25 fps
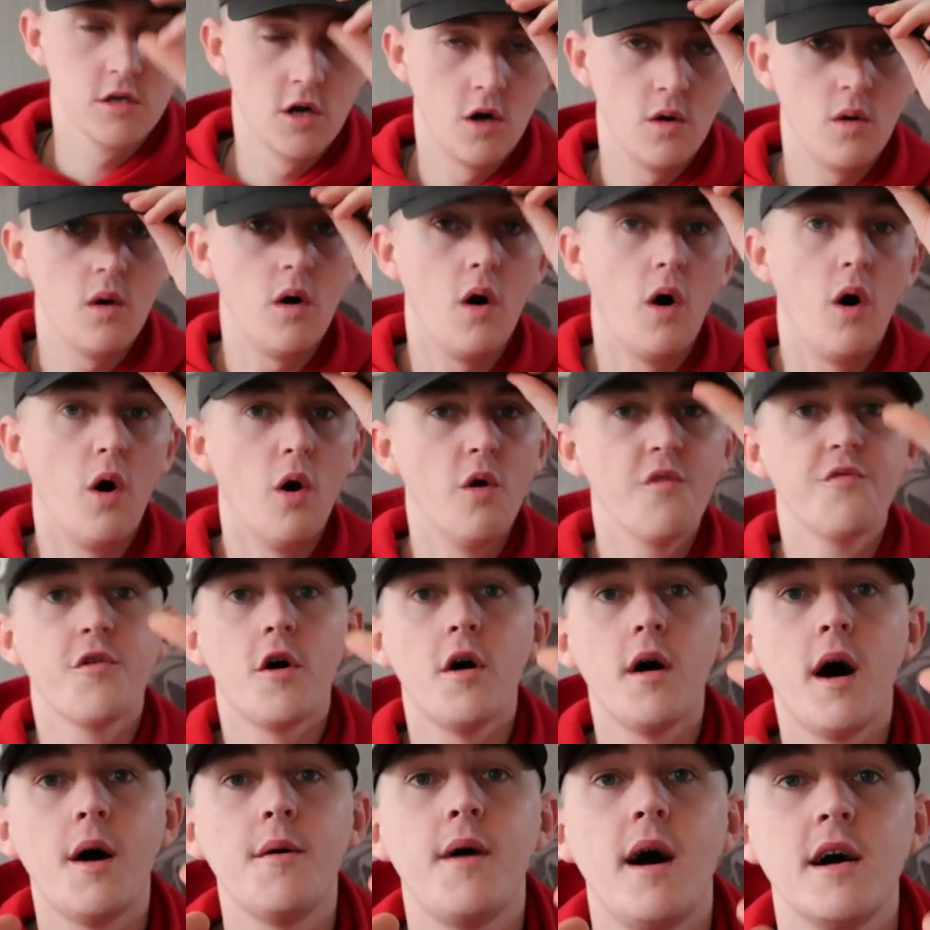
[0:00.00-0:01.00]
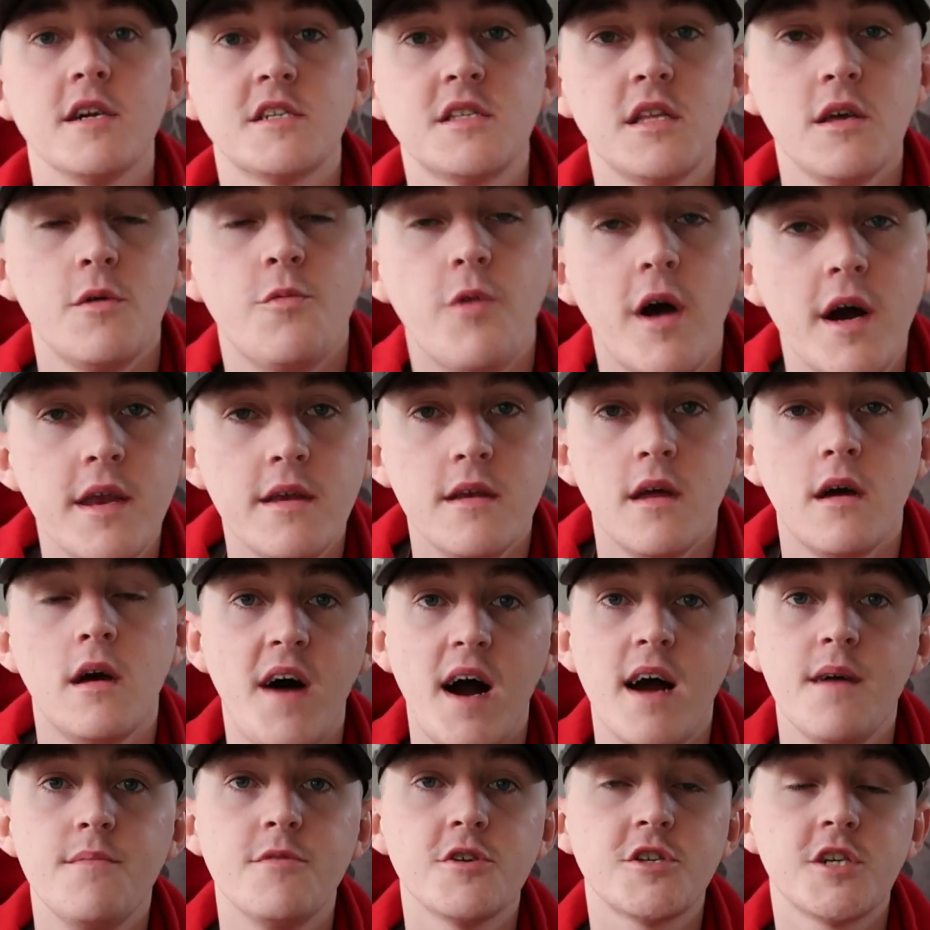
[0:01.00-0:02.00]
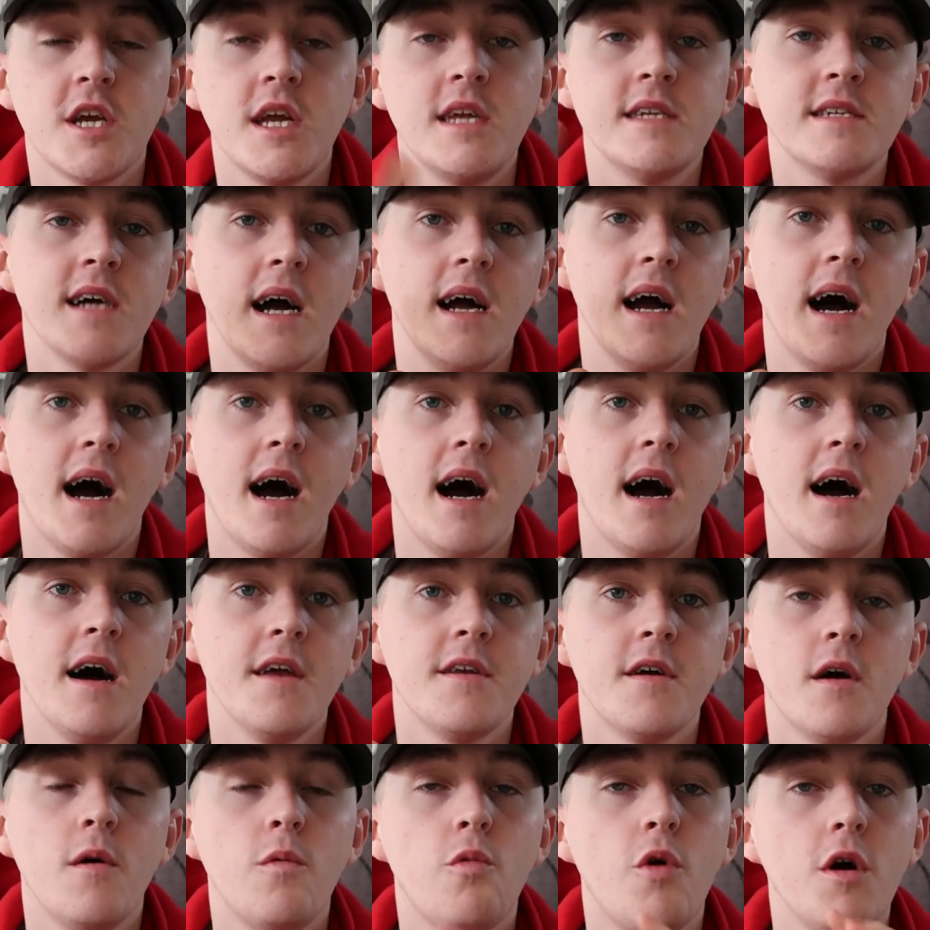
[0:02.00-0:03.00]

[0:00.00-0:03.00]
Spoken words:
So overall, how it actually went, 5 machines I had,